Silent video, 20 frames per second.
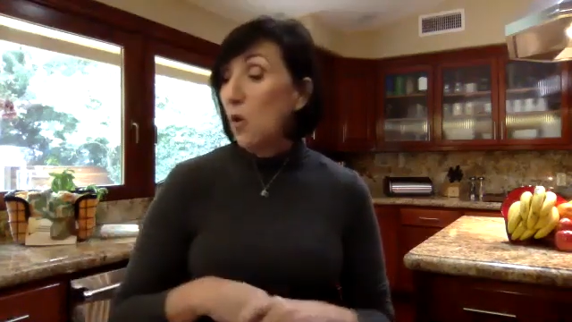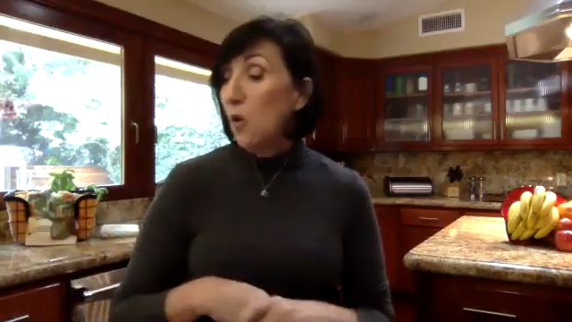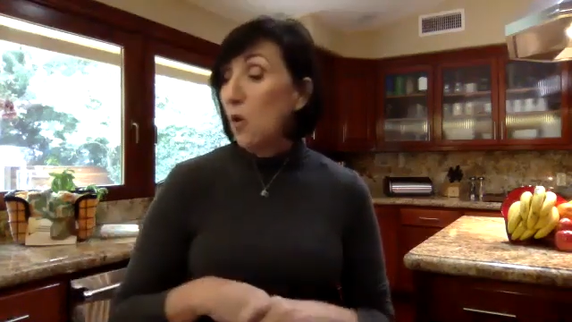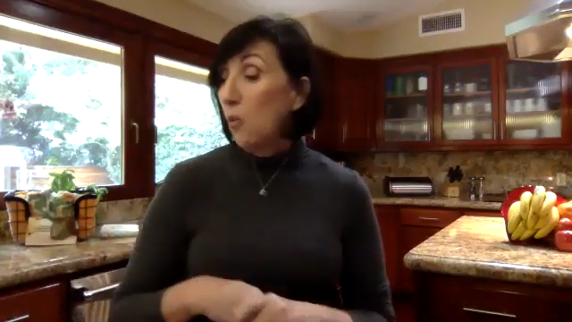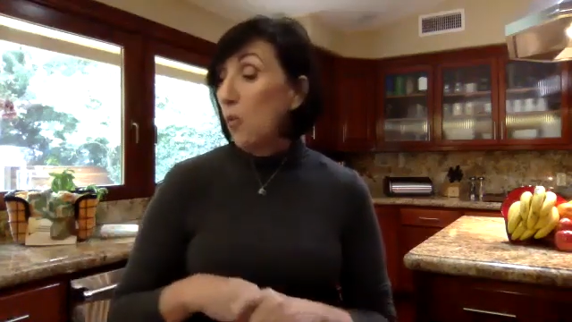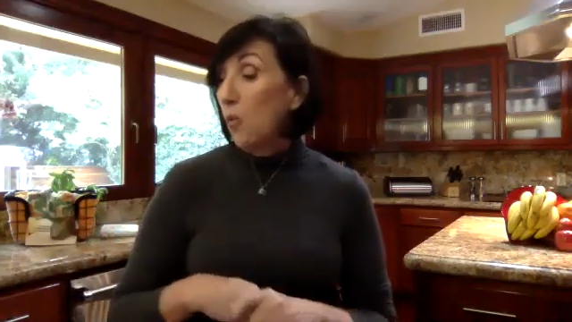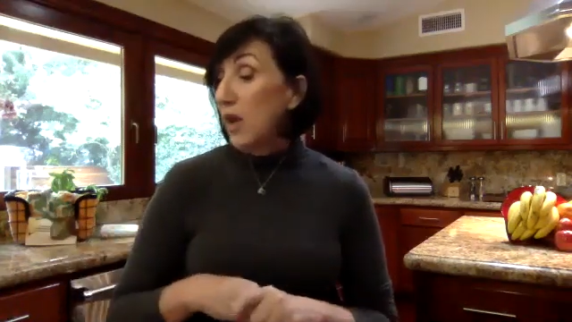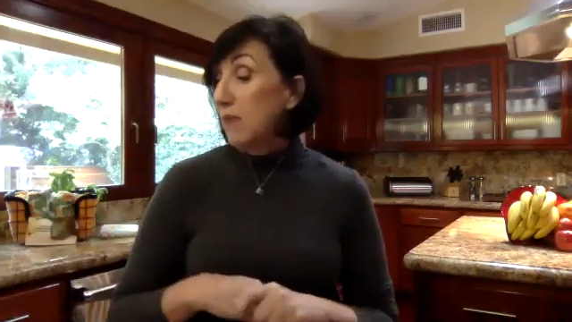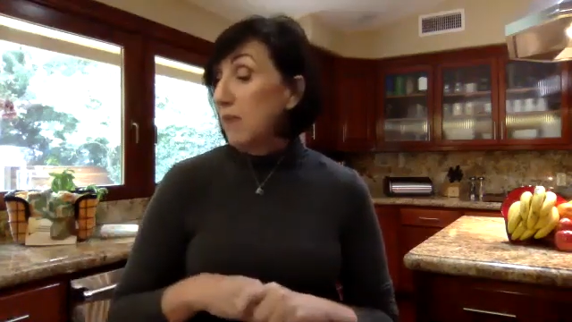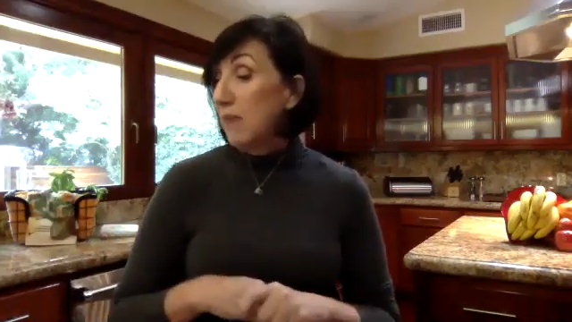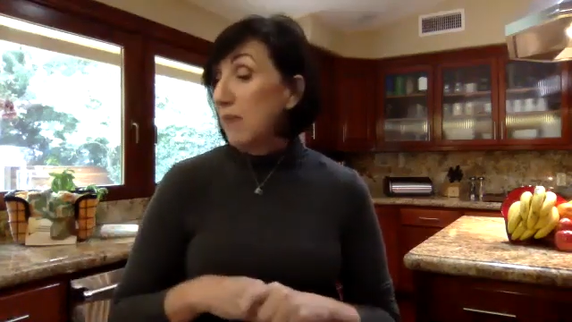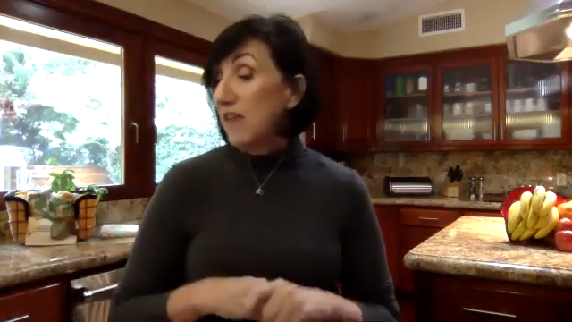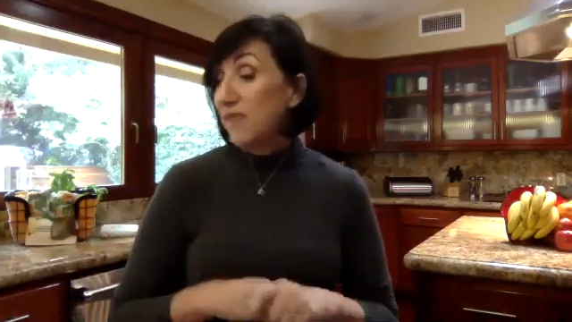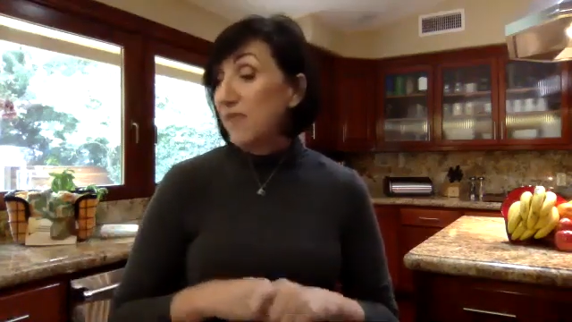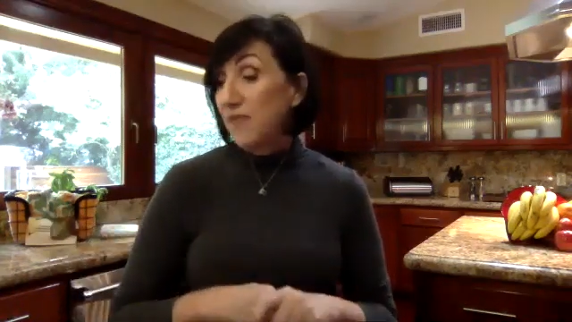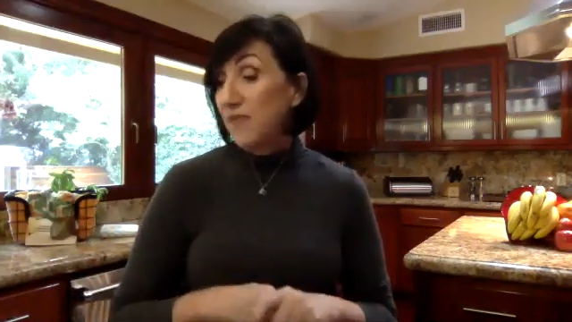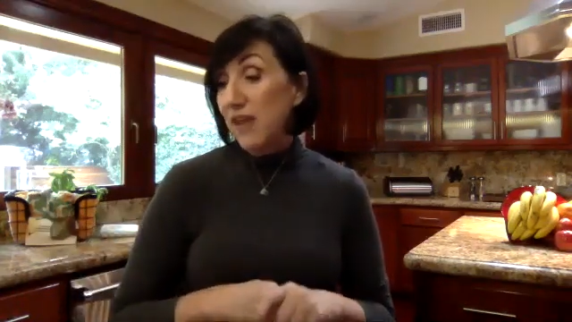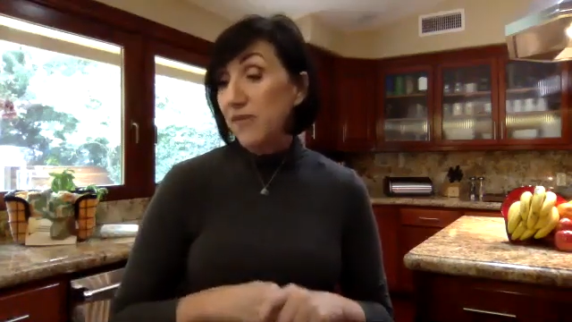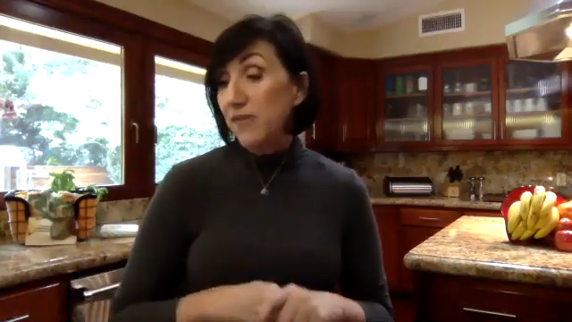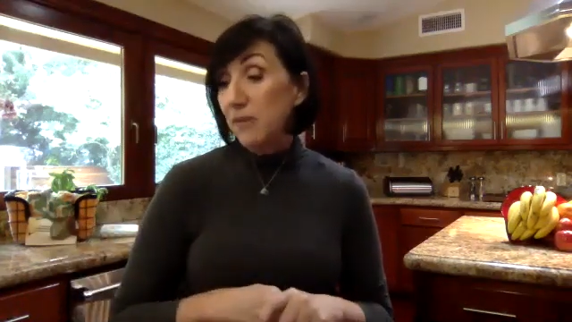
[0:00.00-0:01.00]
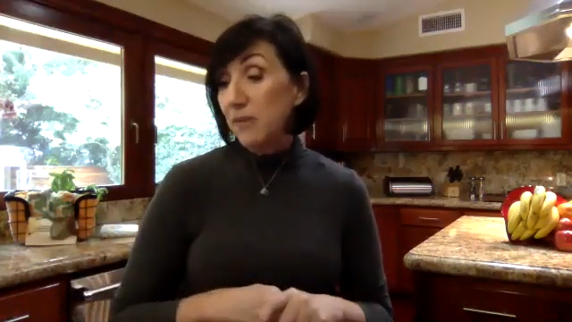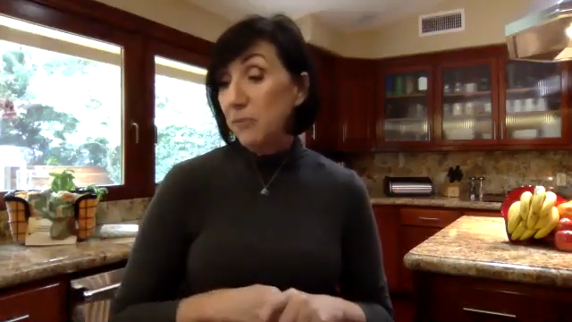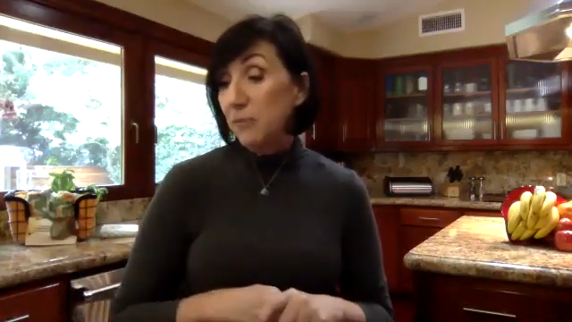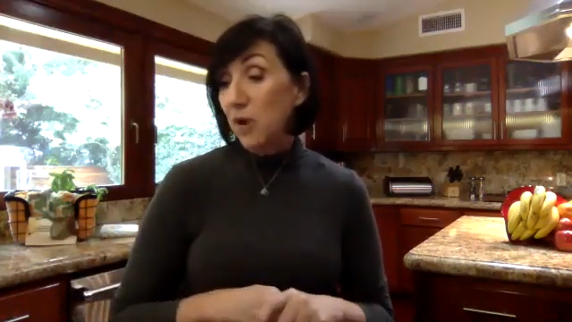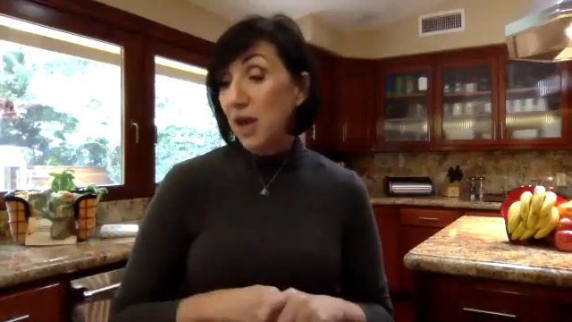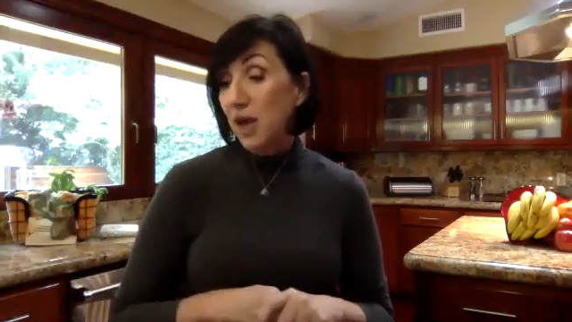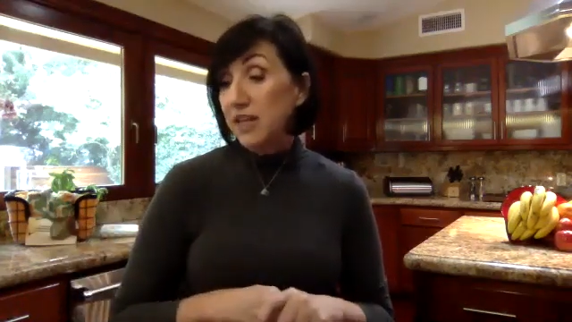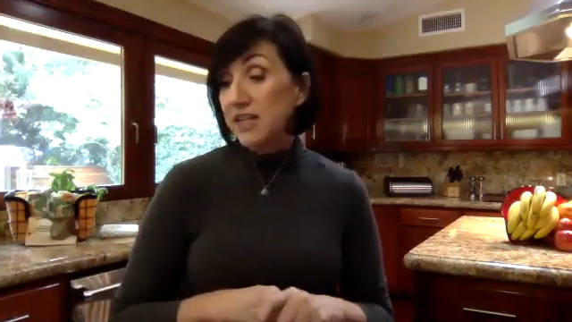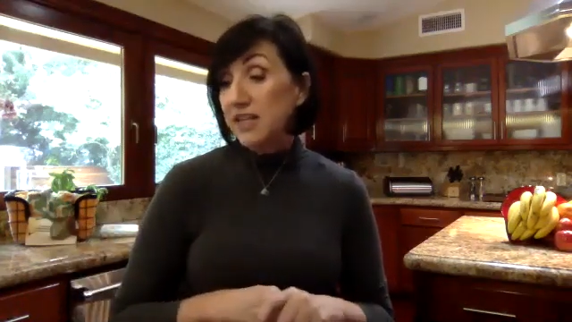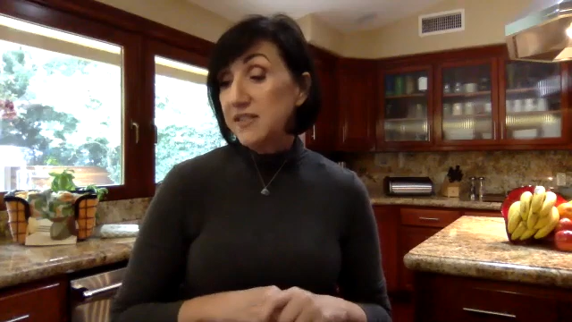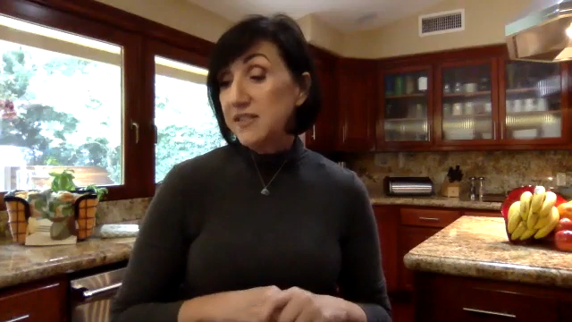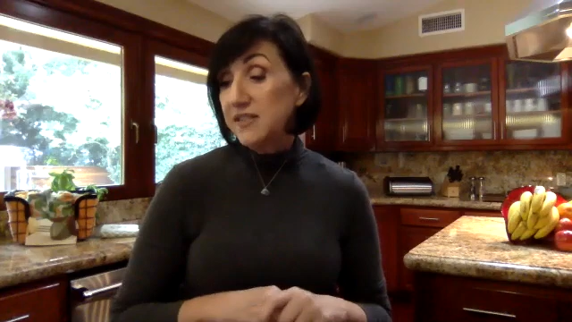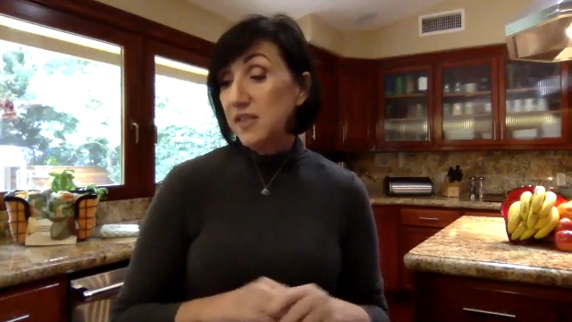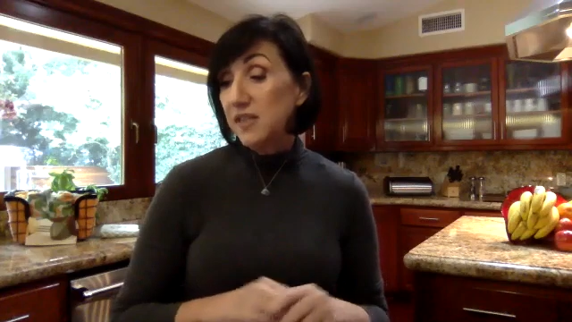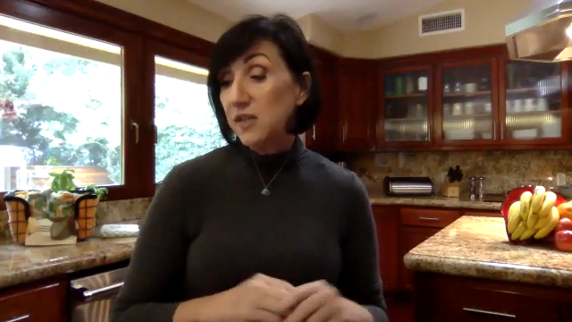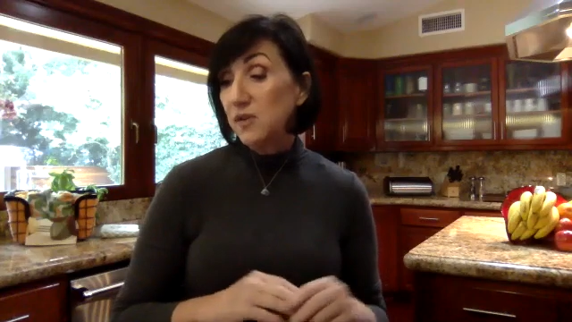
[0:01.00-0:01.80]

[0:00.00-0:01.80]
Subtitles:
One of my favorite products to